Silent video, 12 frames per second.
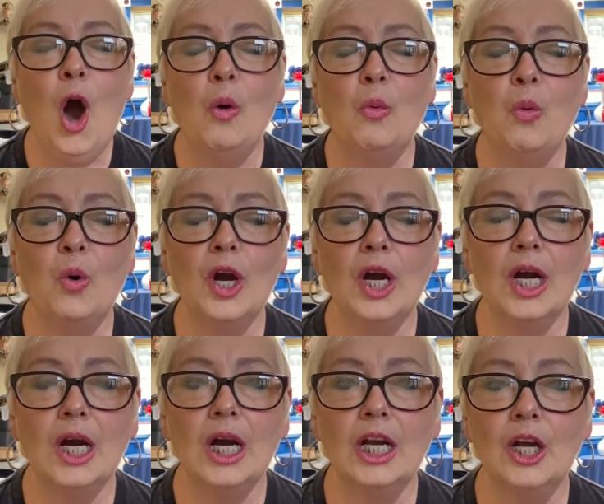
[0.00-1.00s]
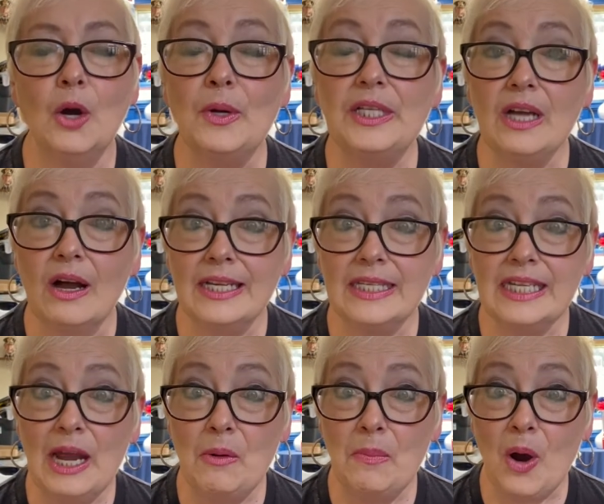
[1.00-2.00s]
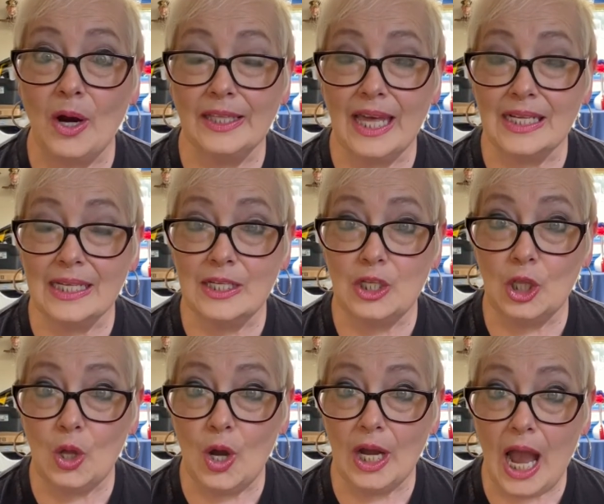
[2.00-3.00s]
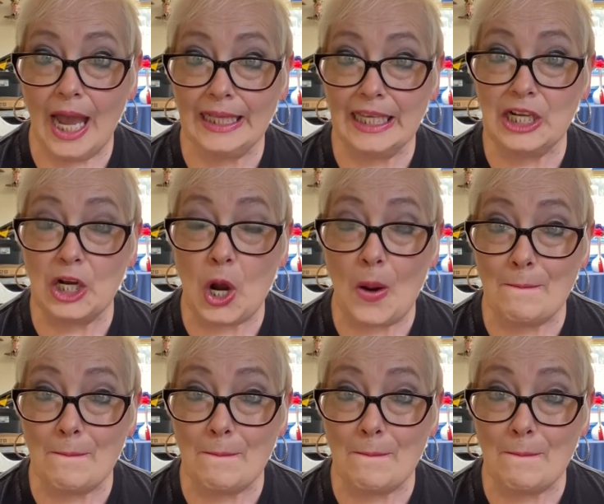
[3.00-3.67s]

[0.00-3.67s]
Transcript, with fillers: were going to Eisenhower Park, that is in Long Island, and our